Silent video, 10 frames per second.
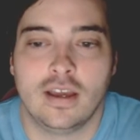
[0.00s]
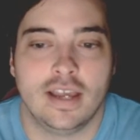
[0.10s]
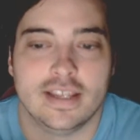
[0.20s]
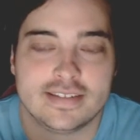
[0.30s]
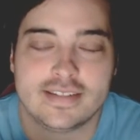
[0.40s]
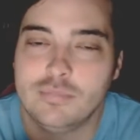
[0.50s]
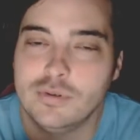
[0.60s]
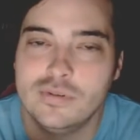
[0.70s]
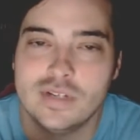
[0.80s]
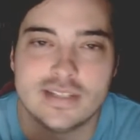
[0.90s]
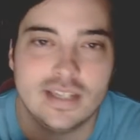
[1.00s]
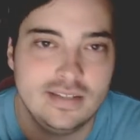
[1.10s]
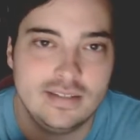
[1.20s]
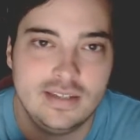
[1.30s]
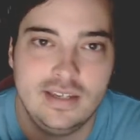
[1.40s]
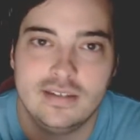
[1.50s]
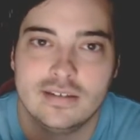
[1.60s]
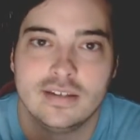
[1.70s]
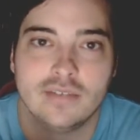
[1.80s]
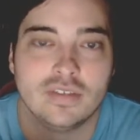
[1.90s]
It's simple. It's easy.
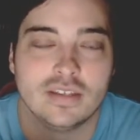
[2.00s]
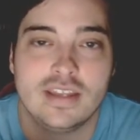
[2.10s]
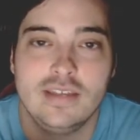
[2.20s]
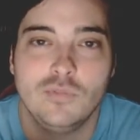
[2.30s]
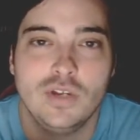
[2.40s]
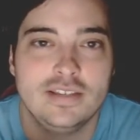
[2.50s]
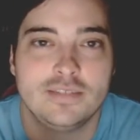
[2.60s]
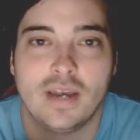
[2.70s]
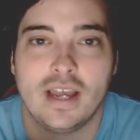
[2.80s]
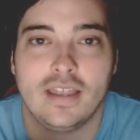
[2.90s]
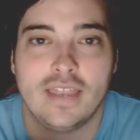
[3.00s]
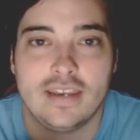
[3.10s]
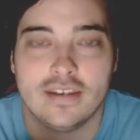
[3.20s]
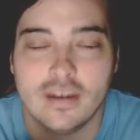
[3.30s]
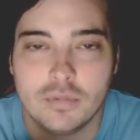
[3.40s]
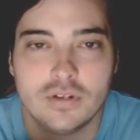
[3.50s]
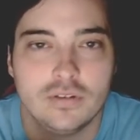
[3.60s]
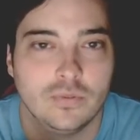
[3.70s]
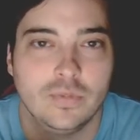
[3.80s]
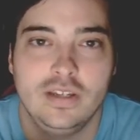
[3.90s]
If the team wins by that number,
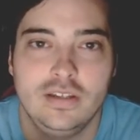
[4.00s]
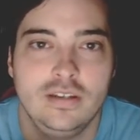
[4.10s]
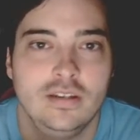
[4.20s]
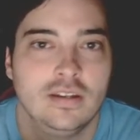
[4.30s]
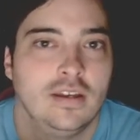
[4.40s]
you win.